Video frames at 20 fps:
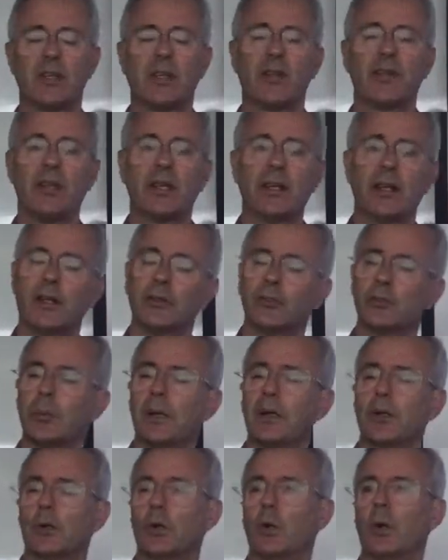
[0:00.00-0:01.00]
I think it goes to
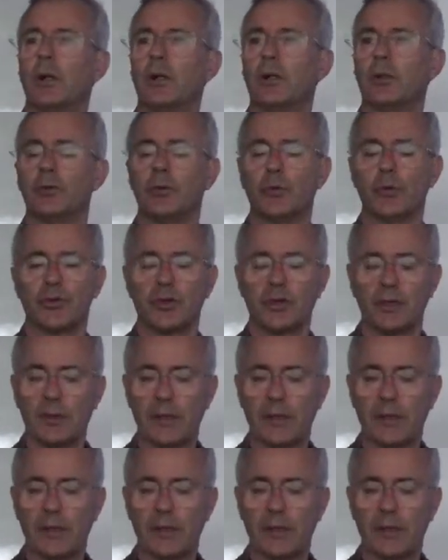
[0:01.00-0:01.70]
about 12 or so